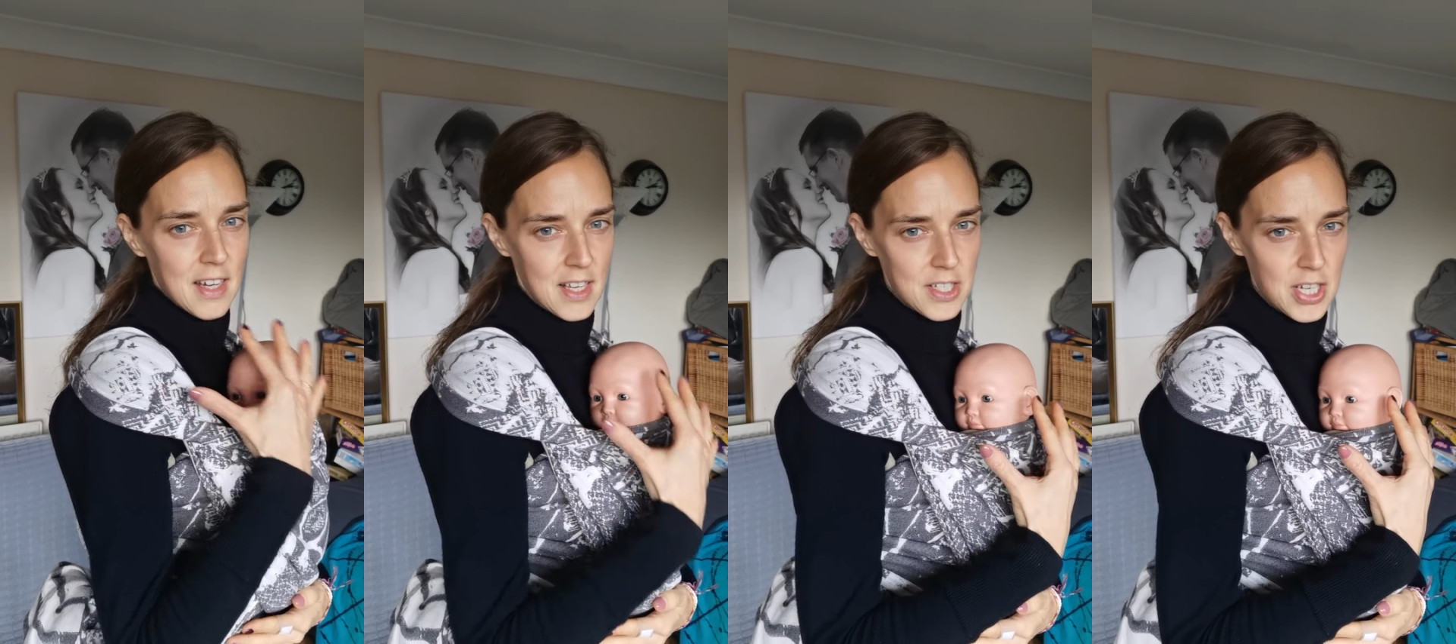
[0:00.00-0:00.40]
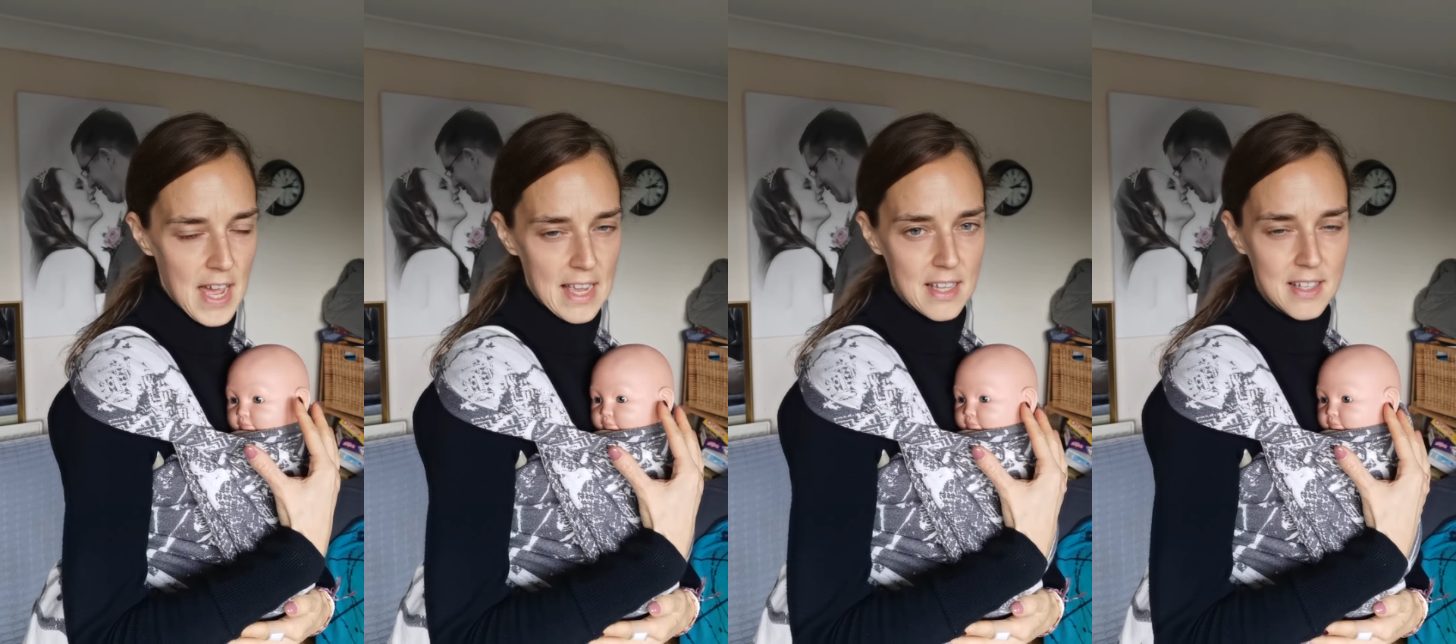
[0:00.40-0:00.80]
Can
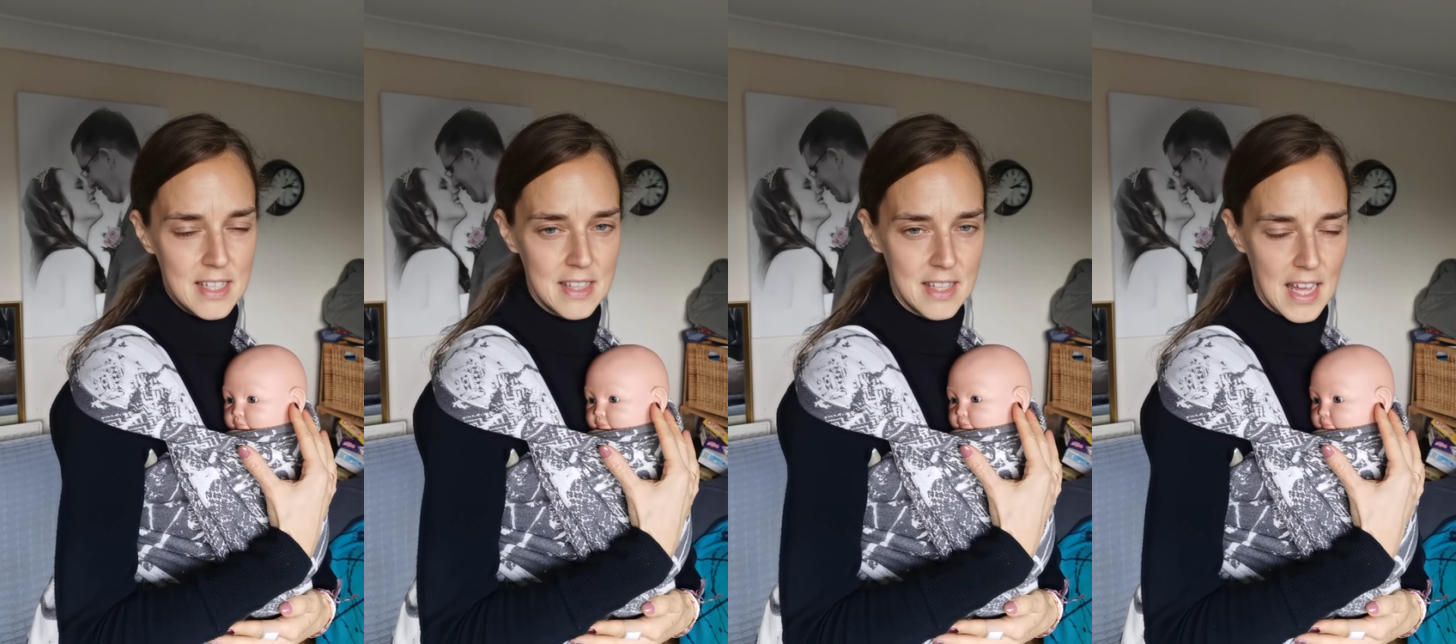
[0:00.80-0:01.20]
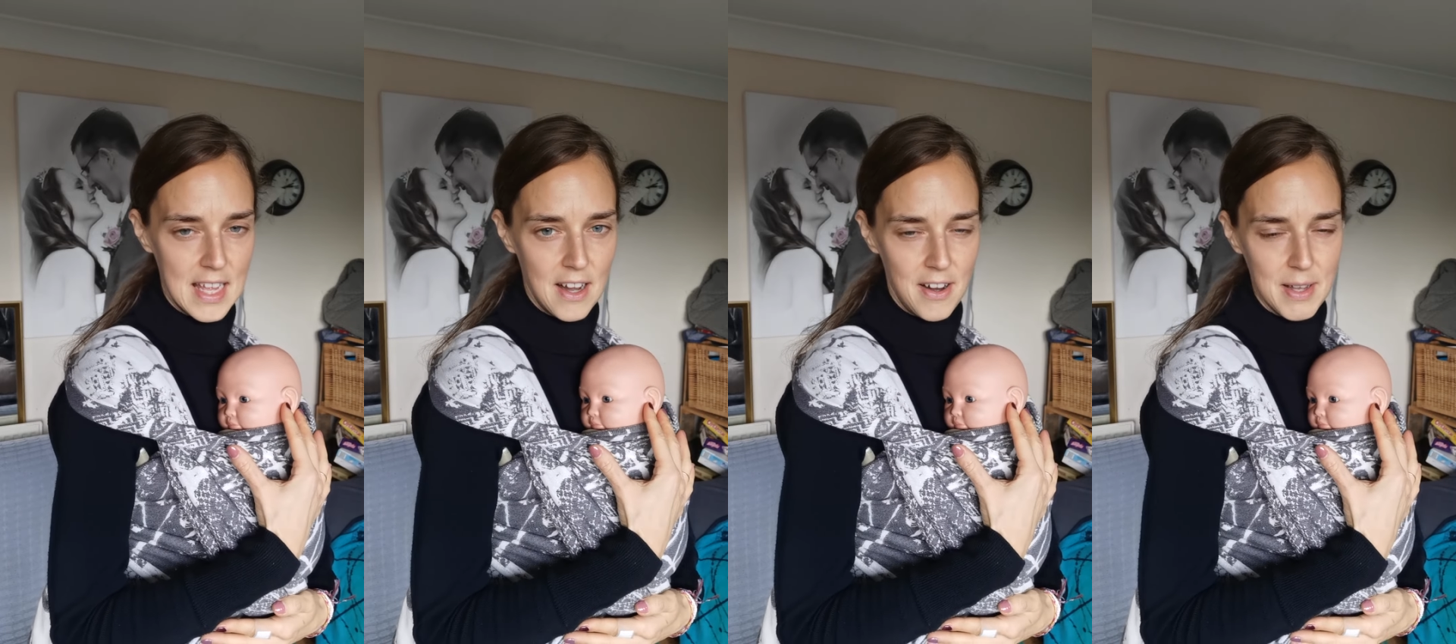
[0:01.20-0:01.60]
check
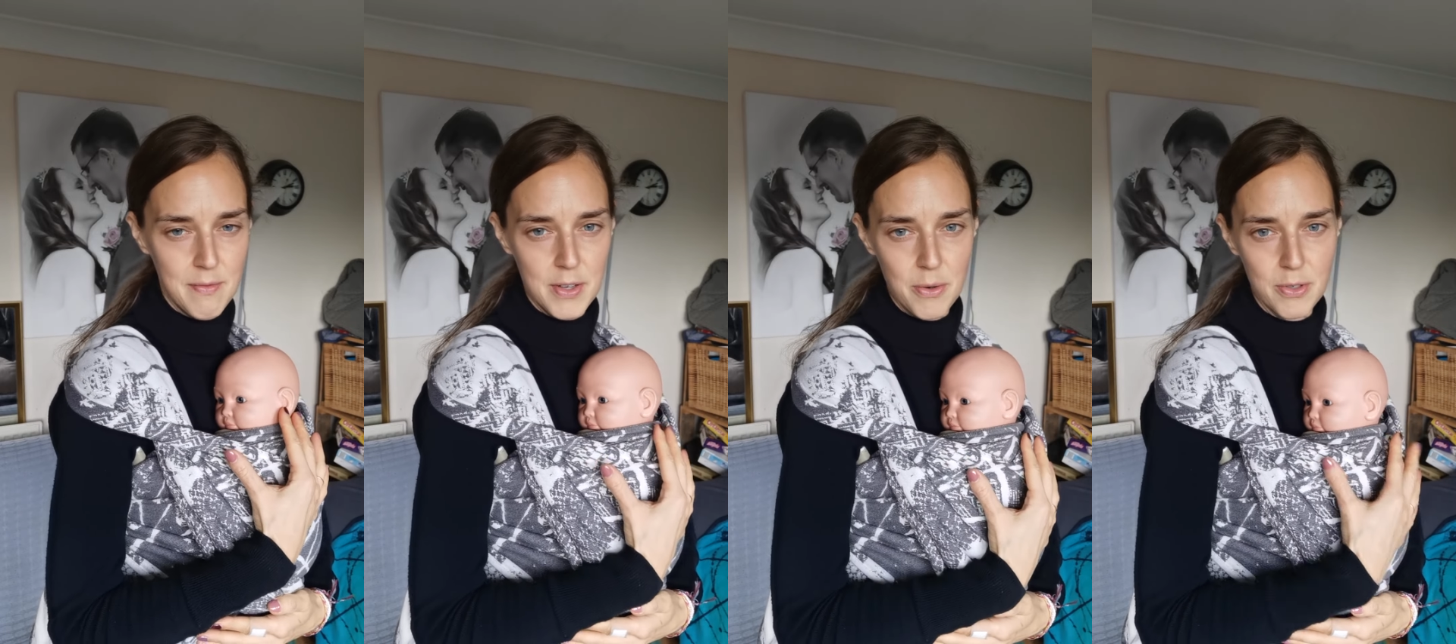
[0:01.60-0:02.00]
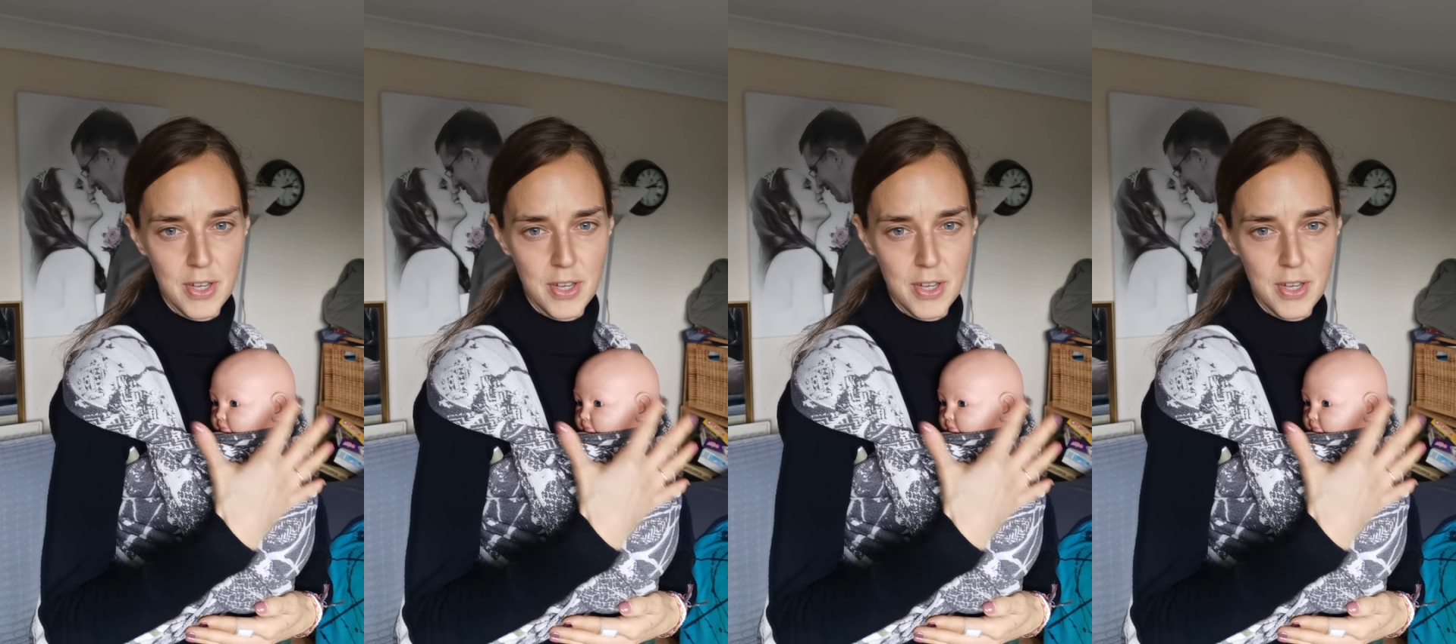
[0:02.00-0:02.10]
they are in view at all